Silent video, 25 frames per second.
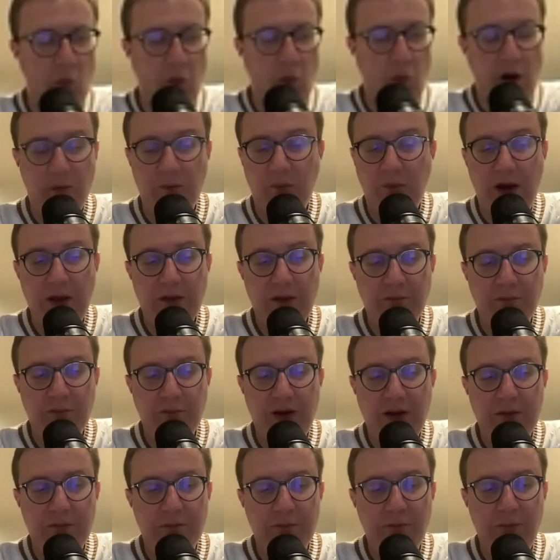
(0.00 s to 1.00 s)
Well, my
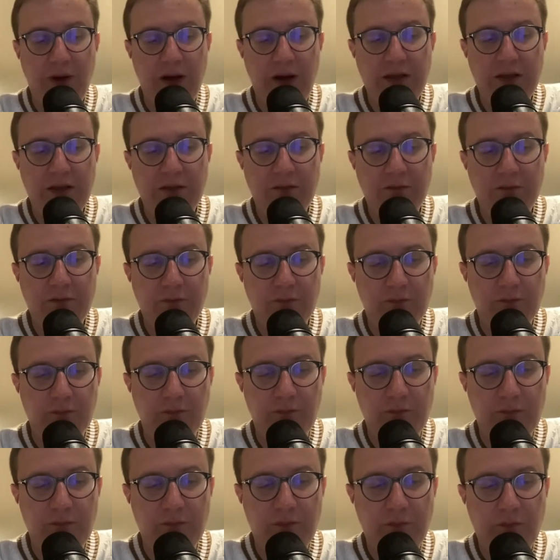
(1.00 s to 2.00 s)
my my
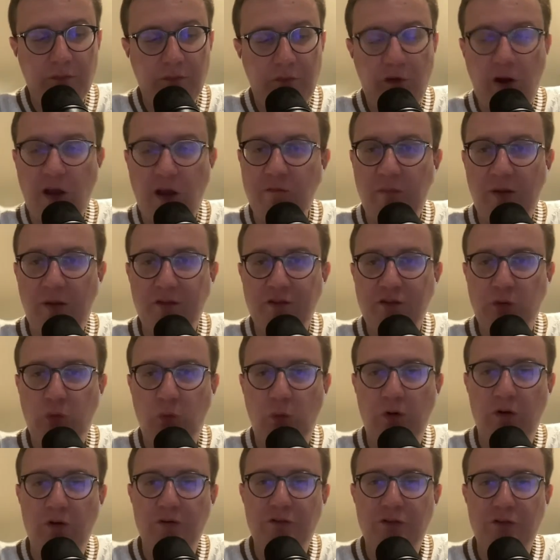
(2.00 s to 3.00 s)
five magic
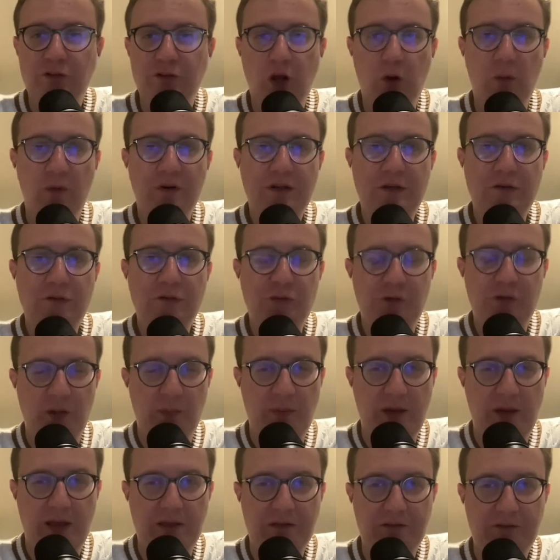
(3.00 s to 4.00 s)
words are go where you're treated
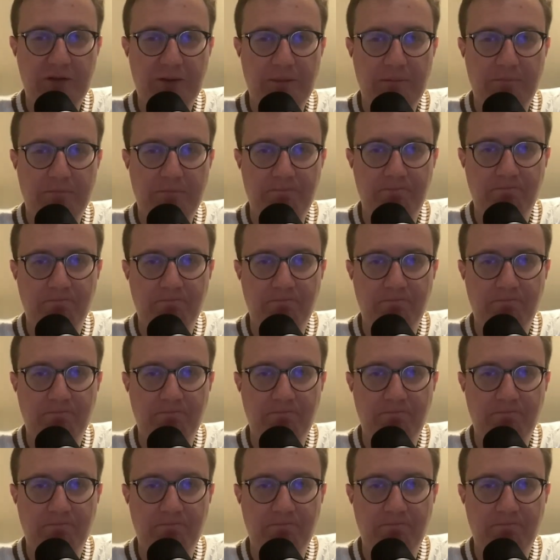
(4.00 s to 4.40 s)
best